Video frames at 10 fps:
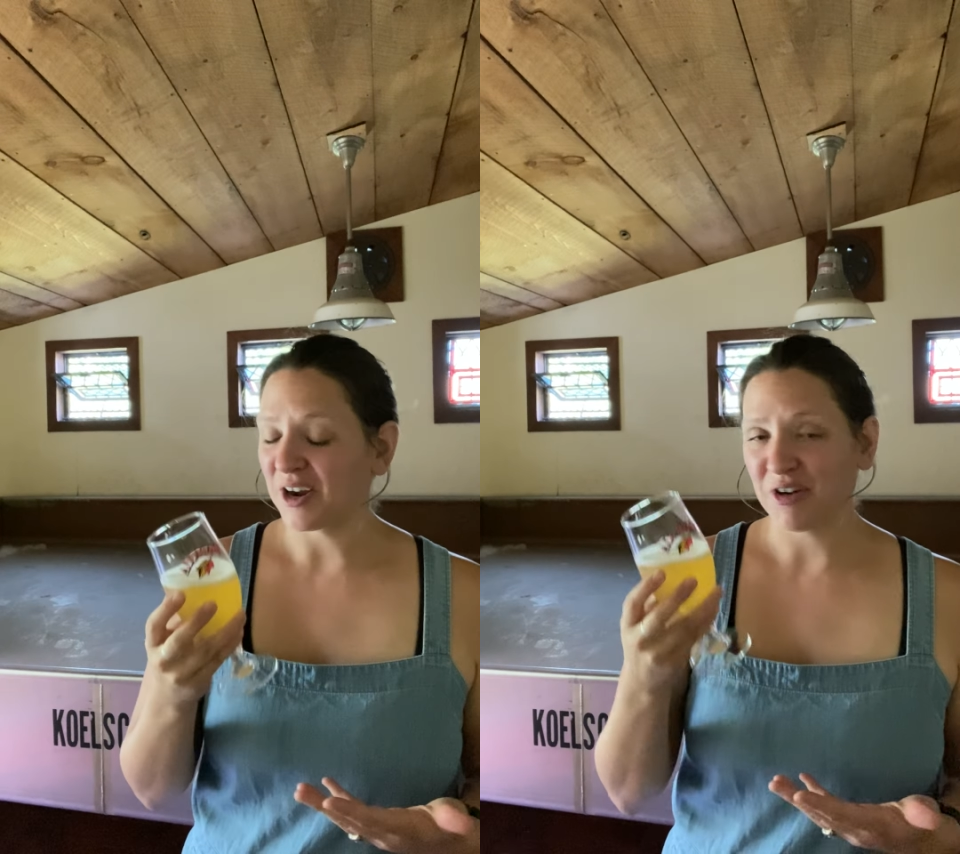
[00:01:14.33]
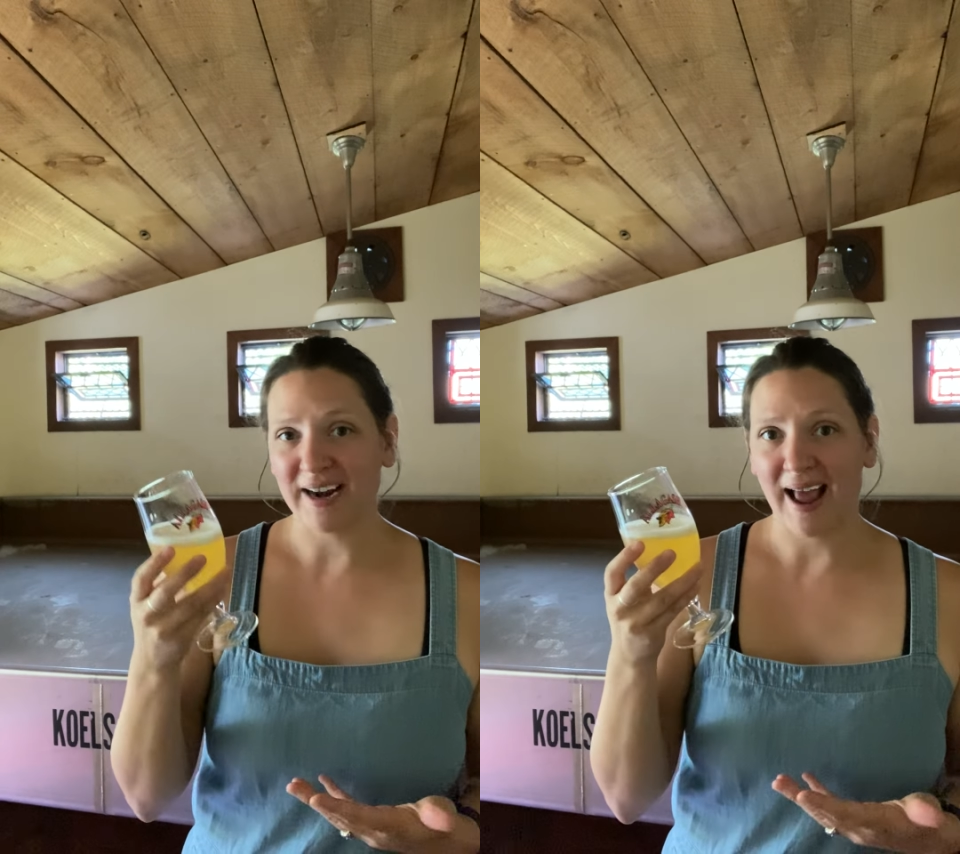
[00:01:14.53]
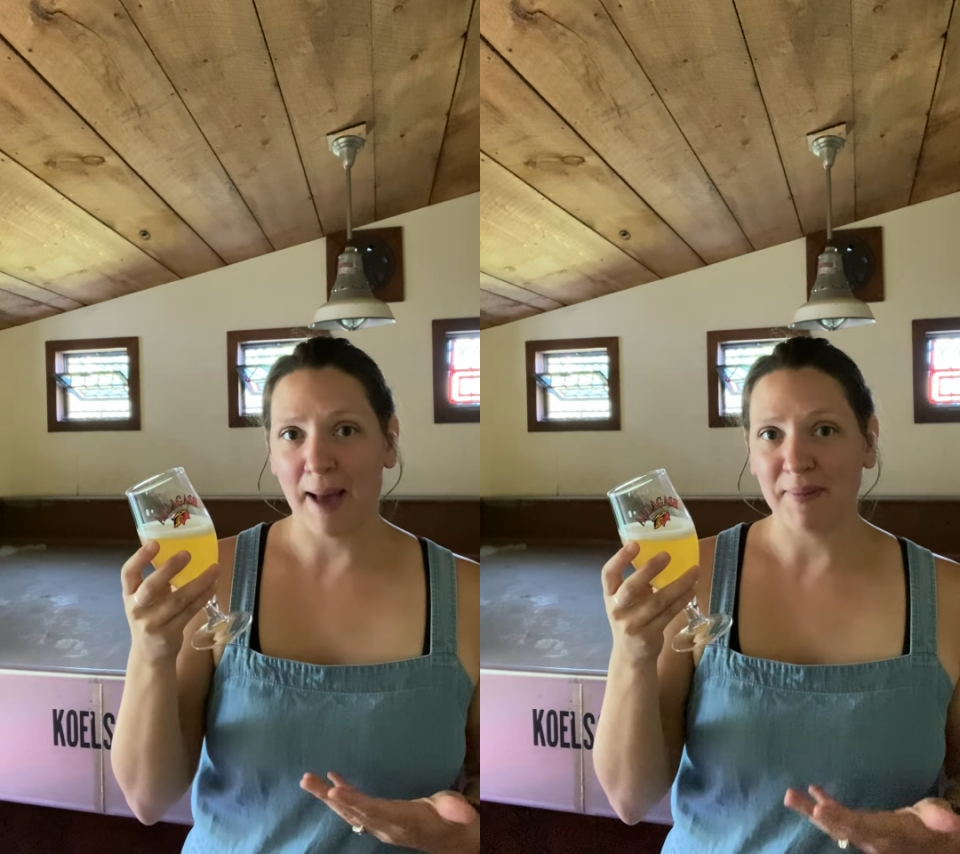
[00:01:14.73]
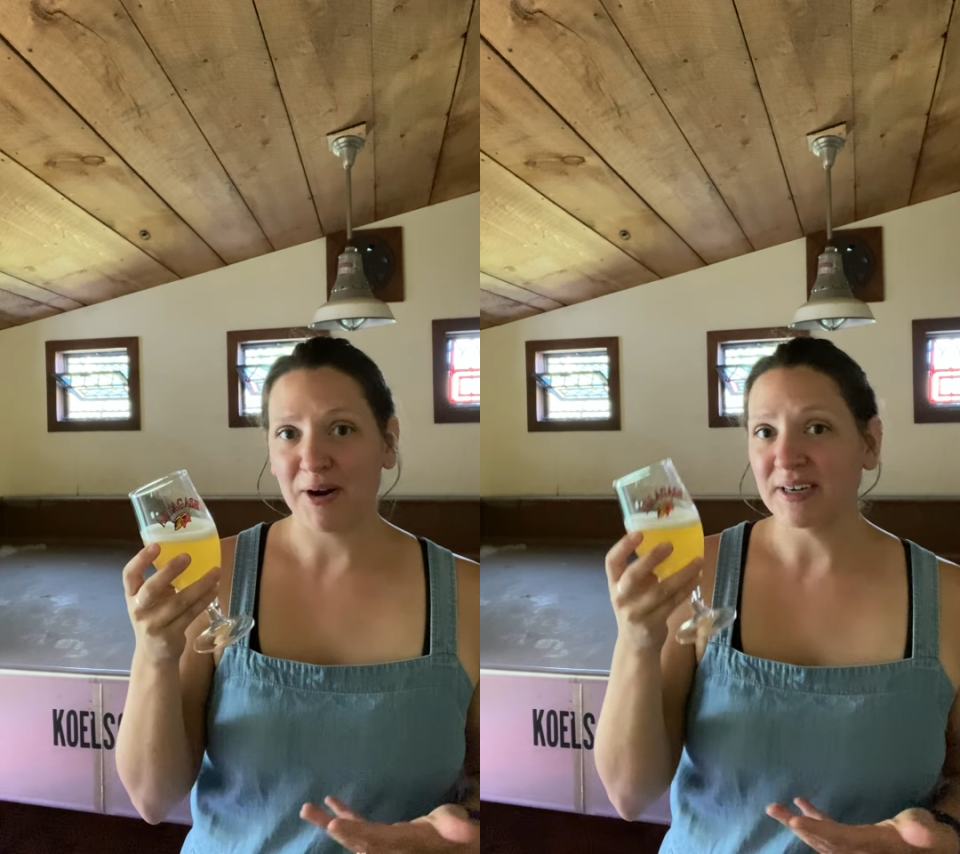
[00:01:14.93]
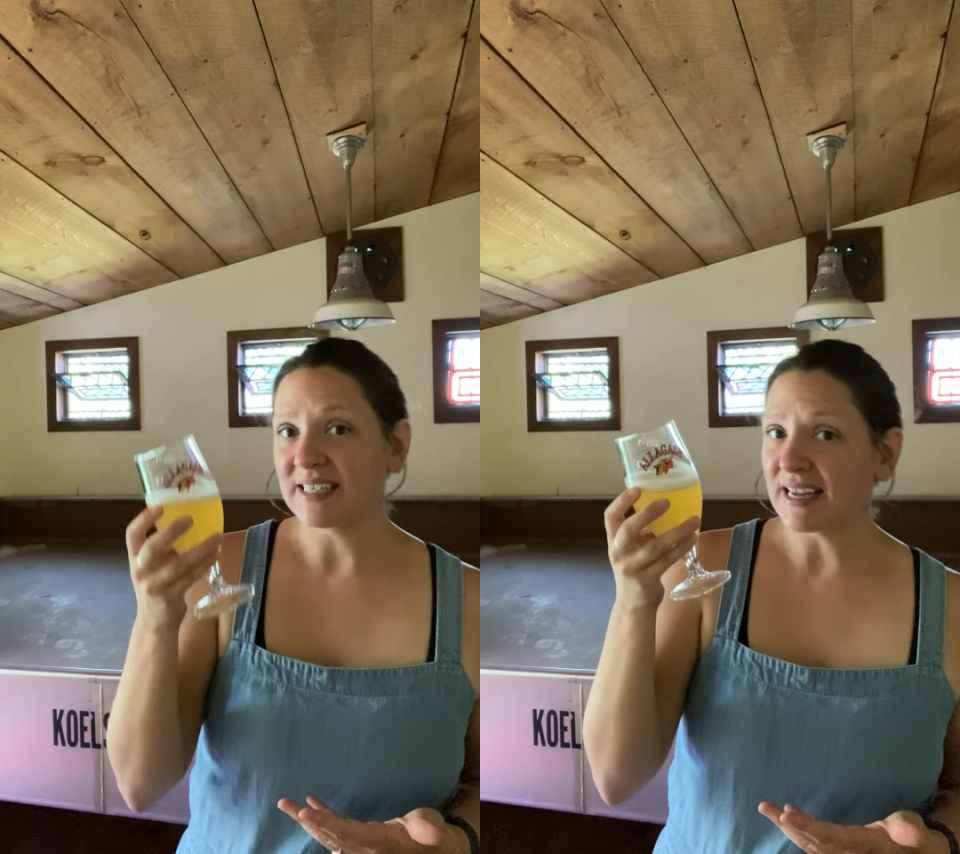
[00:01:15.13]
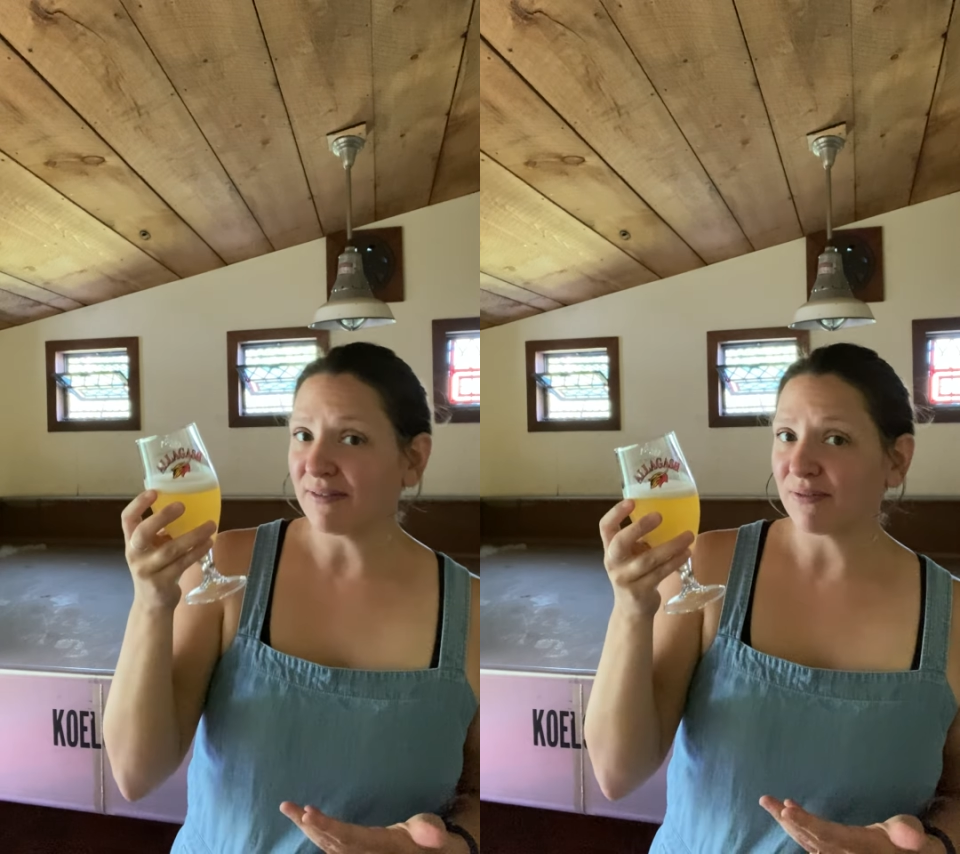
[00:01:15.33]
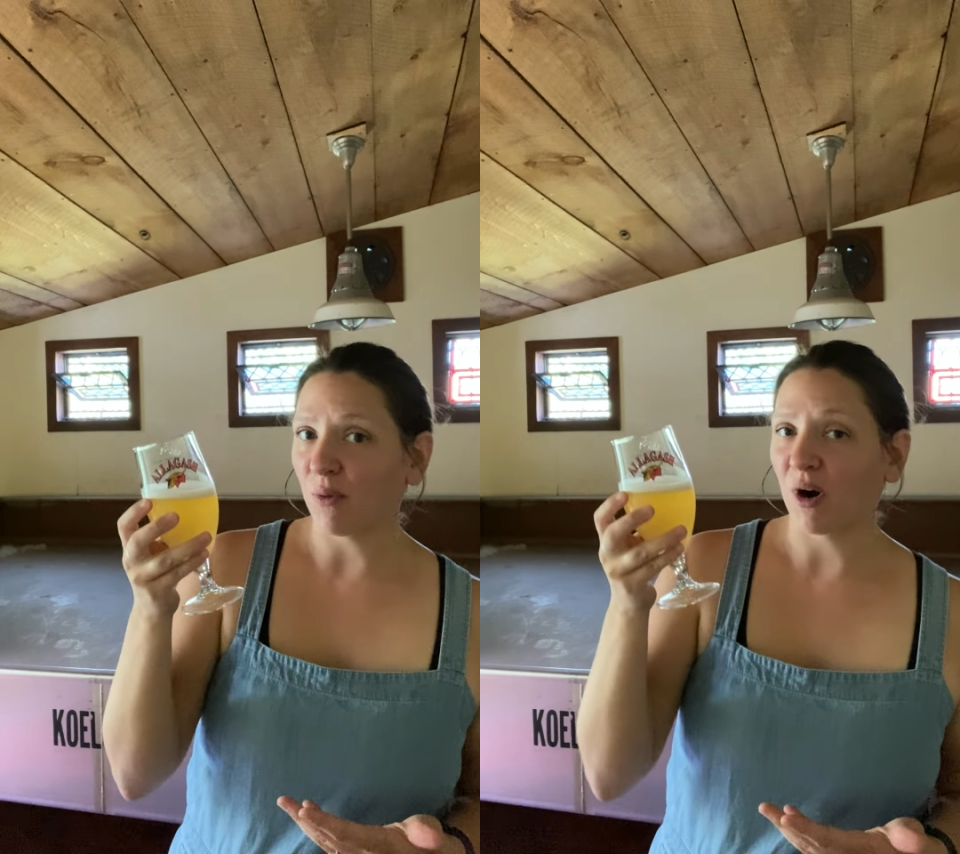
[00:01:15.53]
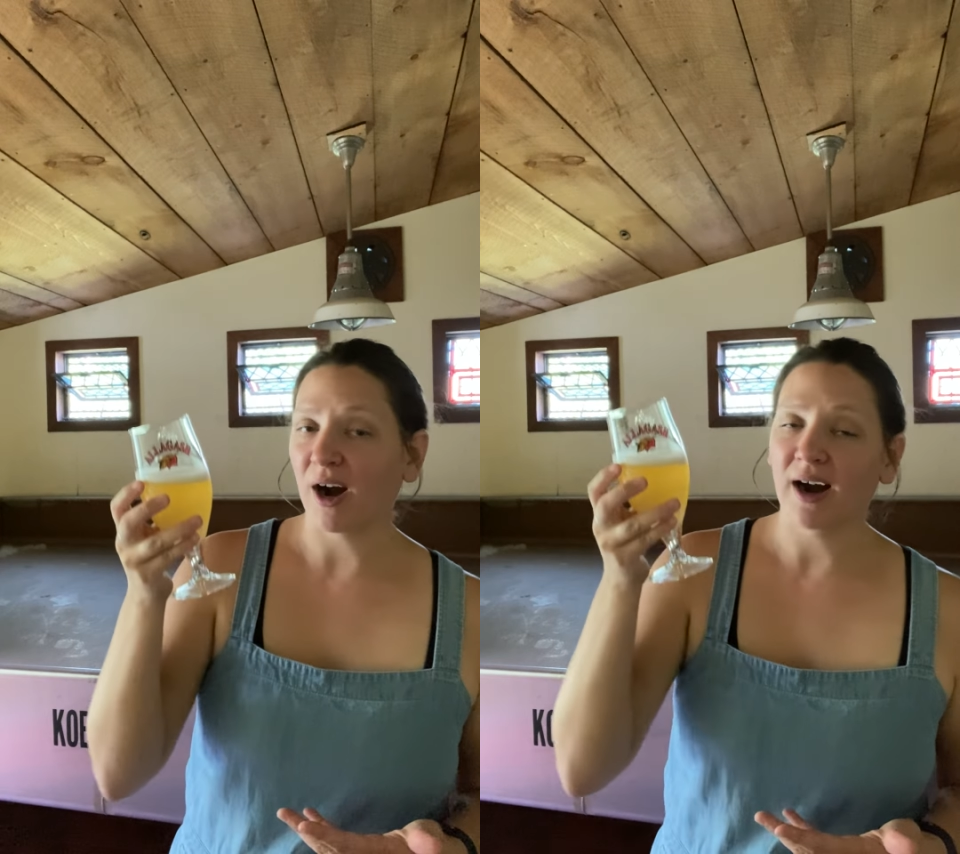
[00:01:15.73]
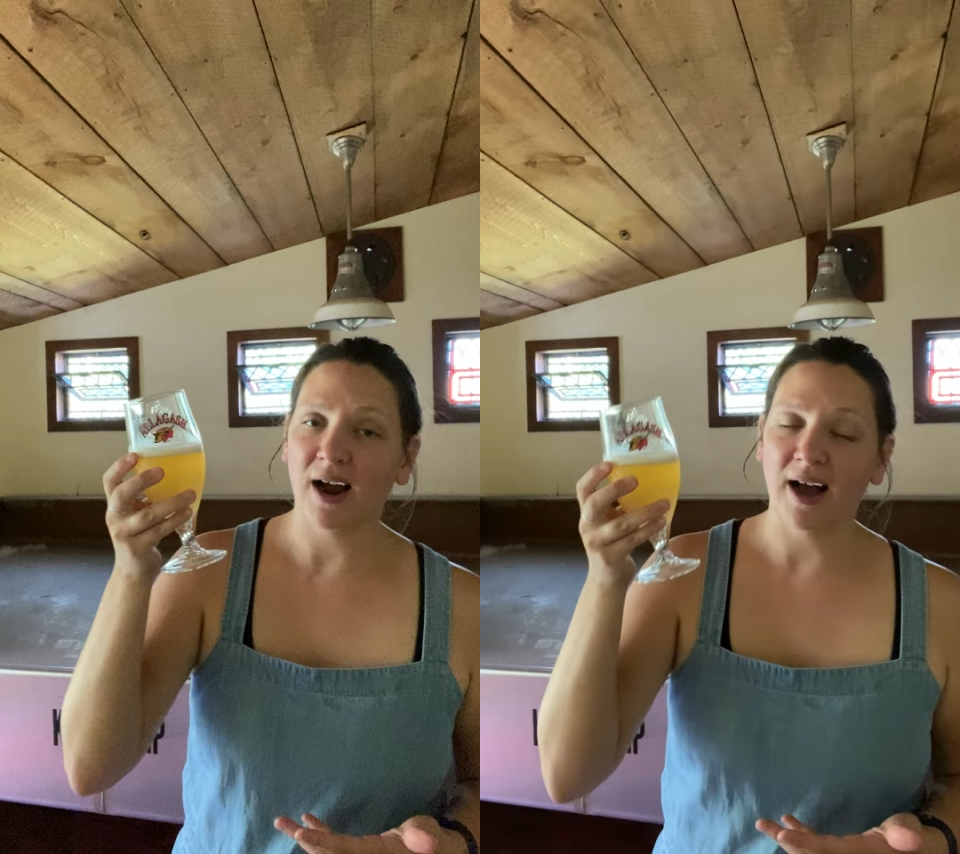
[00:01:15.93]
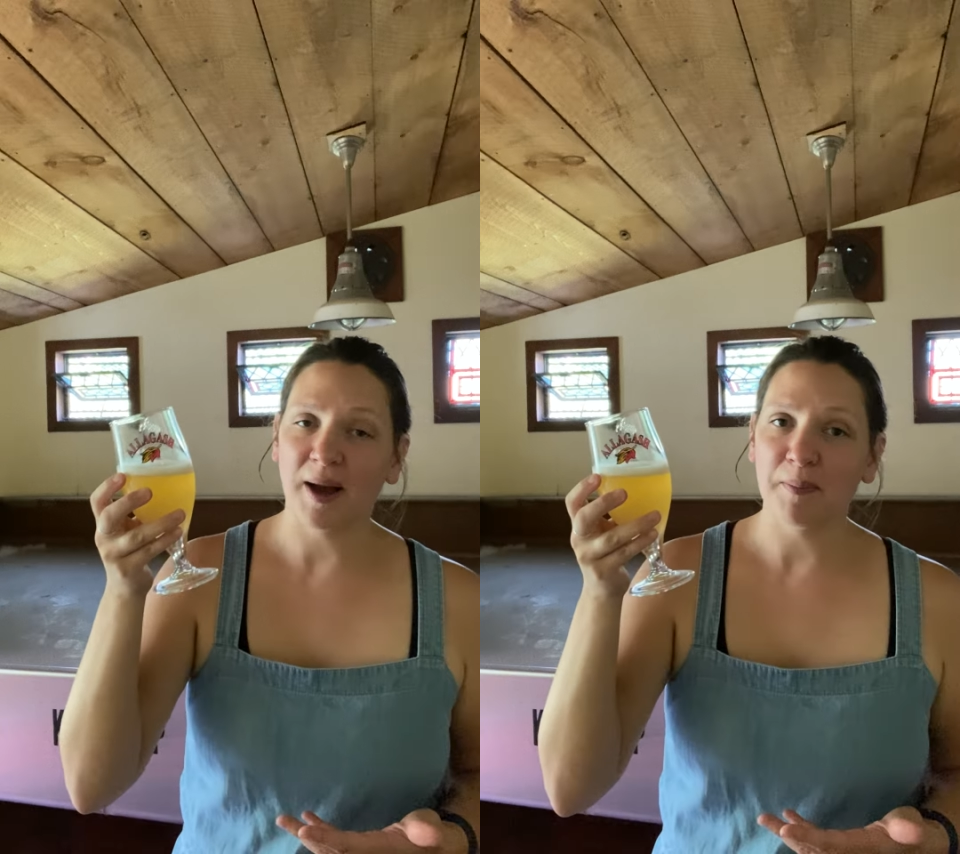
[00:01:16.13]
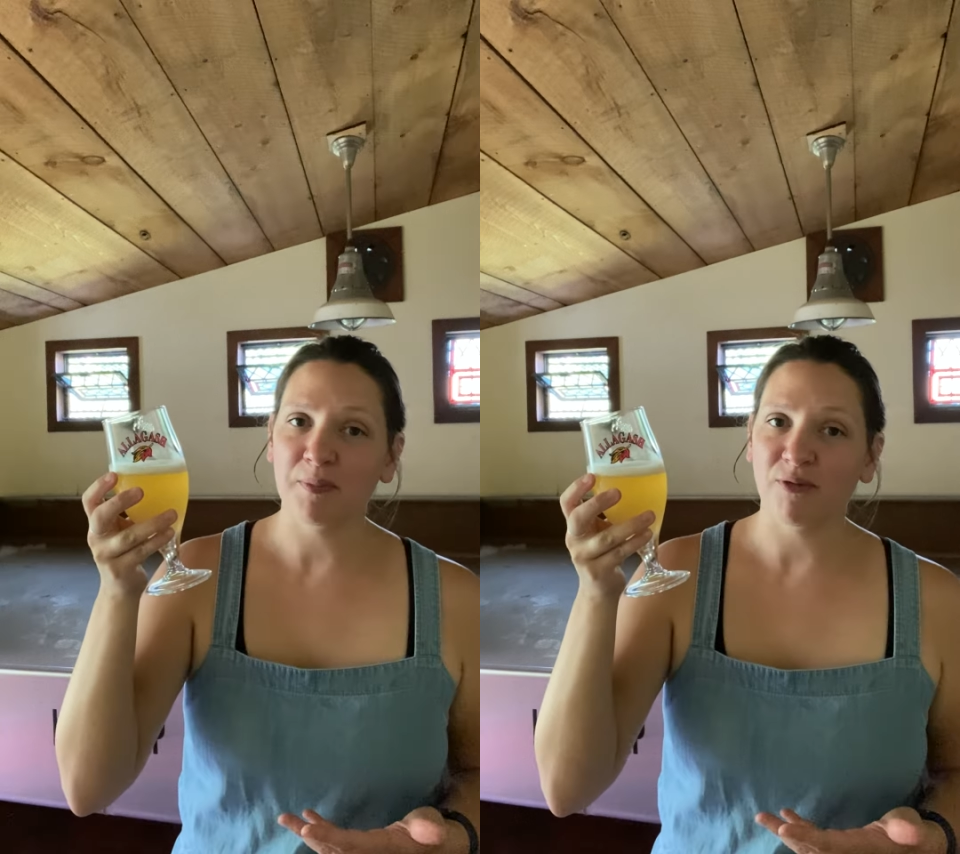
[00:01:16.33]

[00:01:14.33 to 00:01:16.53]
Great aperitif or